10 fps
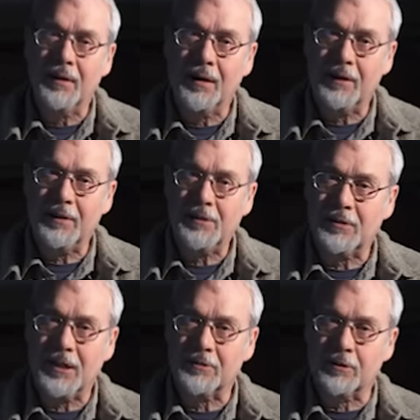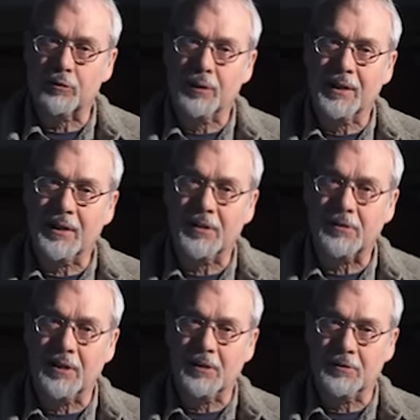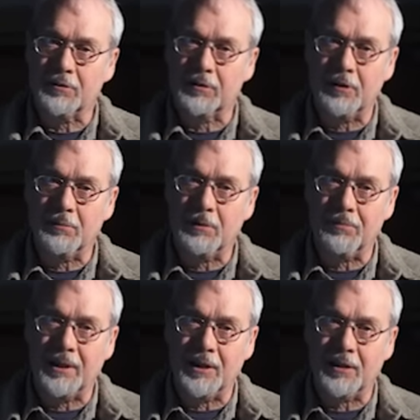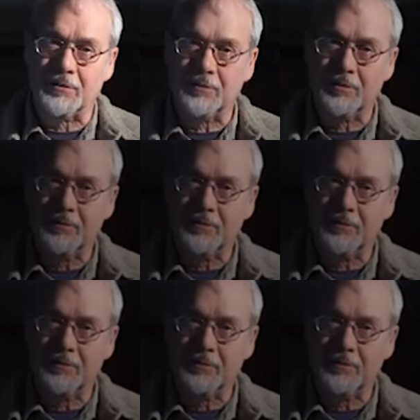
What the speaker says: And these things are really essential to human beings.